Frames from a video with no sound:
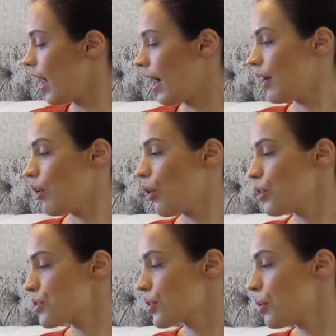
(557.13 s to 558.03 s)
I
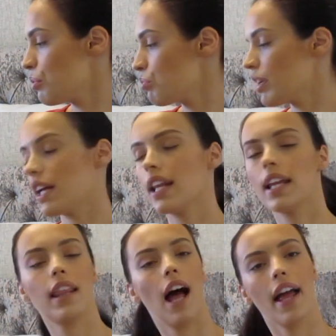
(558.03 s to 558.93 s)
also
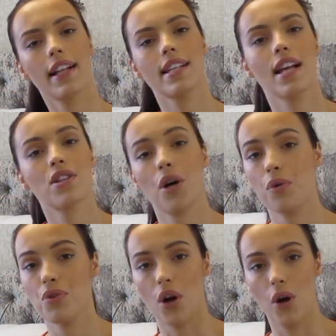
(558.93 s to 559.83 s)
really like
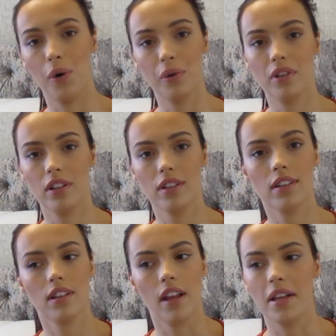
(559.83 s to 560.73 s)
Tesco's own,
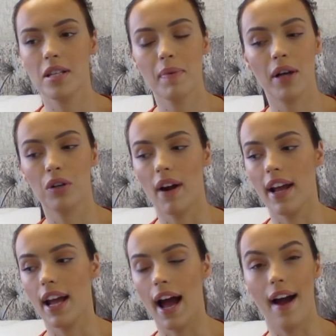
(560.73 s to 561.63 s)
they smell
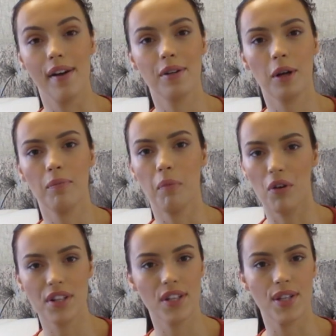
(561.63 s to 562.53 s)
great, and
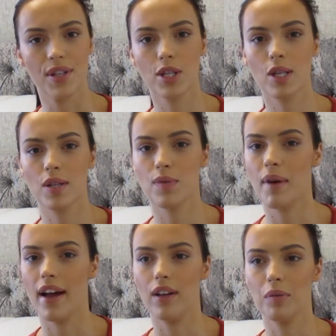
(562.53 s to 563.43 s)
Morrison's
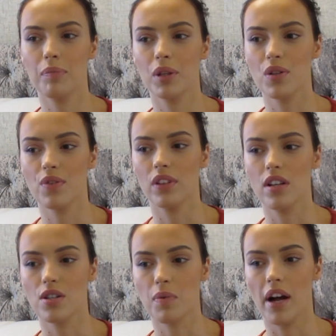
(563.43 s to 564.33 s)
smell beautiful
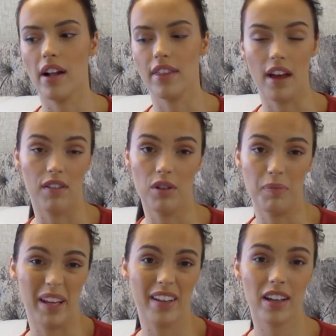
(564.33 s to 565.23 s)
as well, their
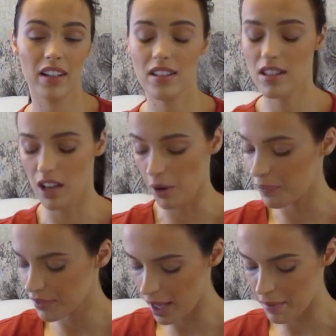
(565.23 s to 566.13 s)
own make.
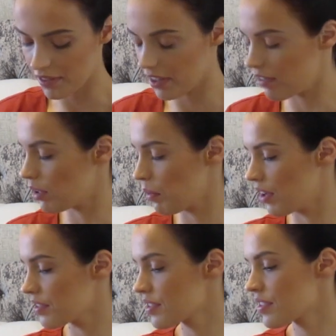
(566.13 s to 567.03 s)
So they're my favourite
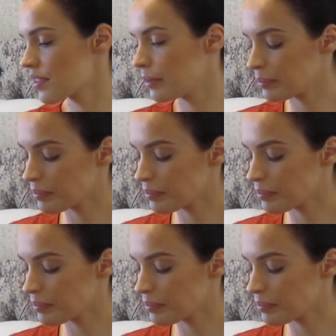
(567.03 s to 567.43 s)
ones.